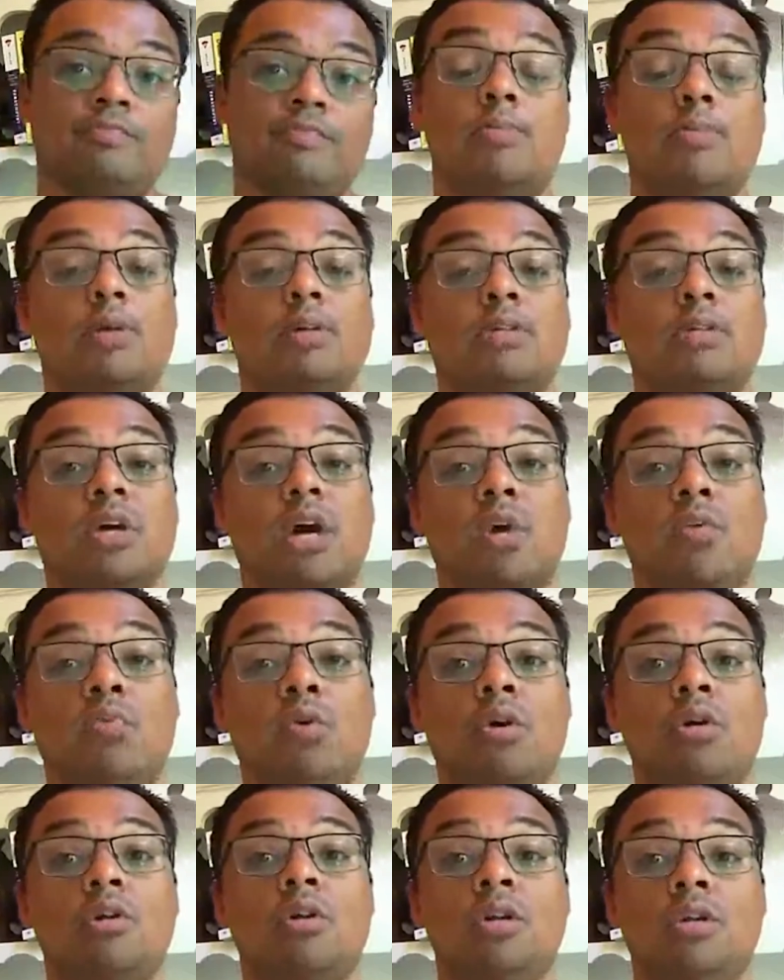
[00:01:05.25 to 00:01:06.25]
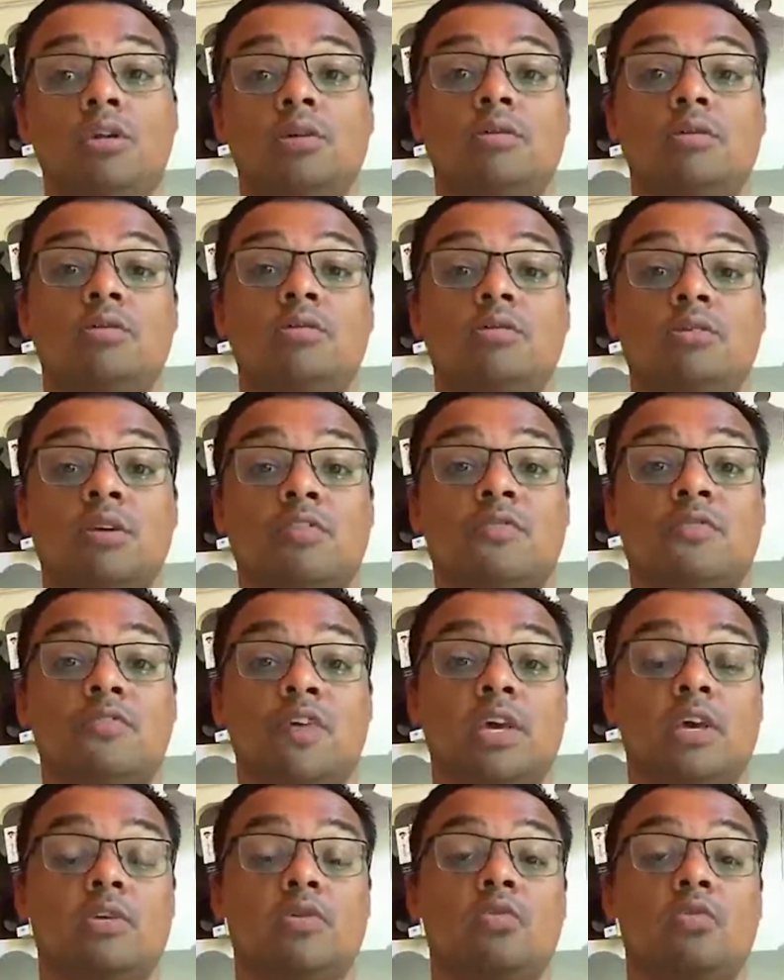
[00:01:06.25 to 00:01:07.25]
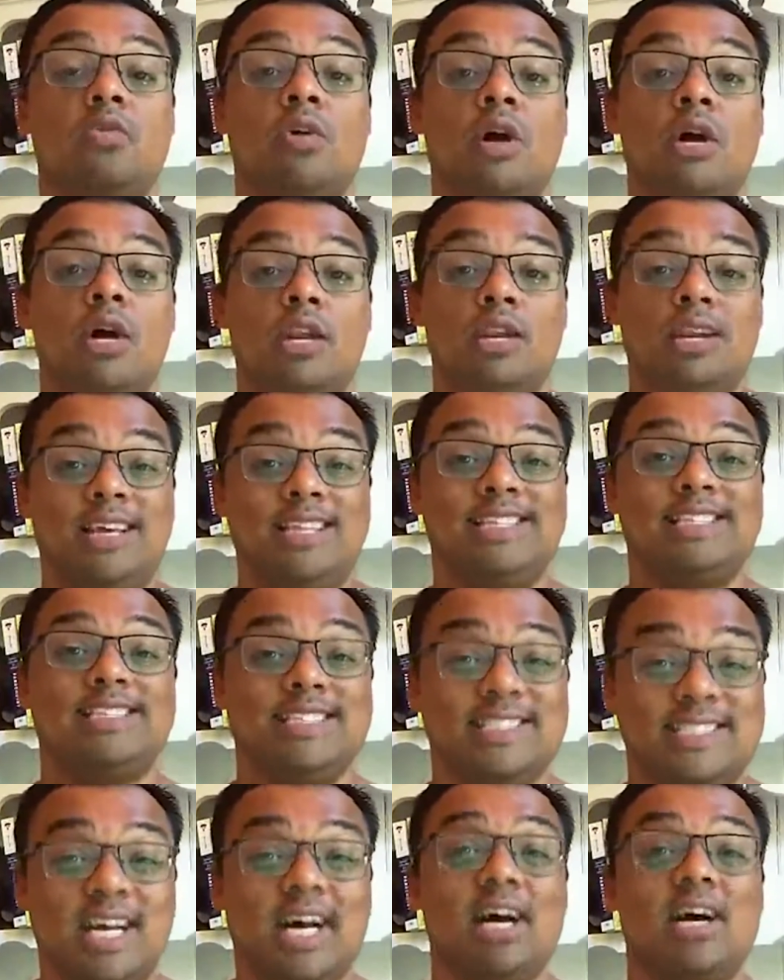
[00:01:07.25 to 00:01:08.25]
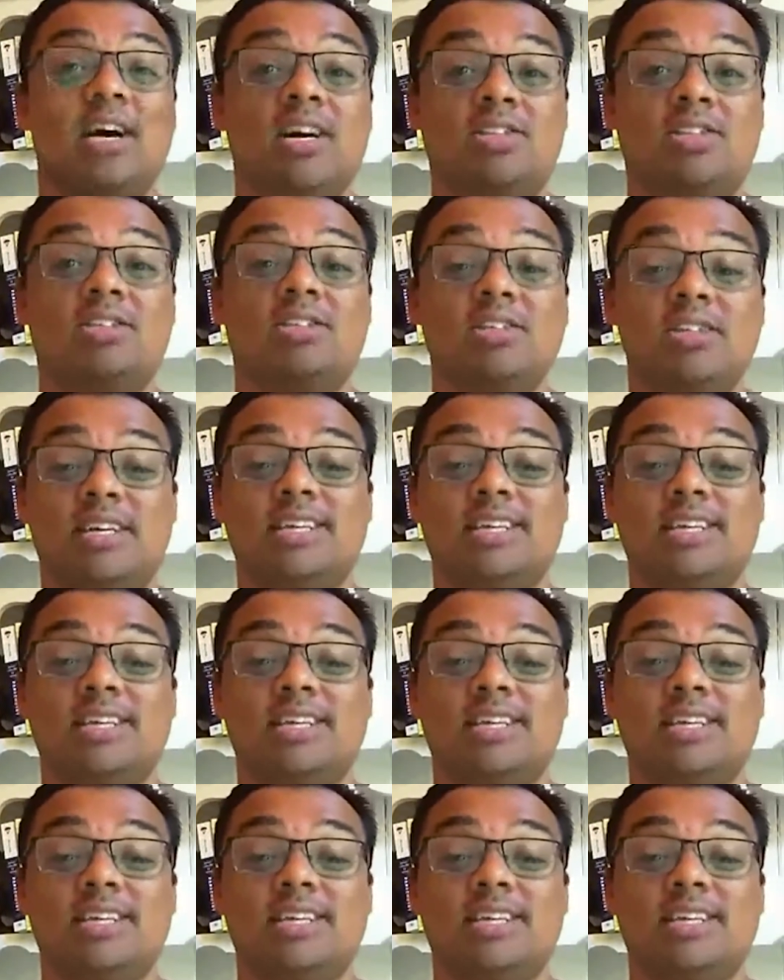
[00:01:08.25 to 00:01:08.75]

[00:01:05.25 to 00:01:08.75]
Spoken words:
Because I want you to feel like this is urgent,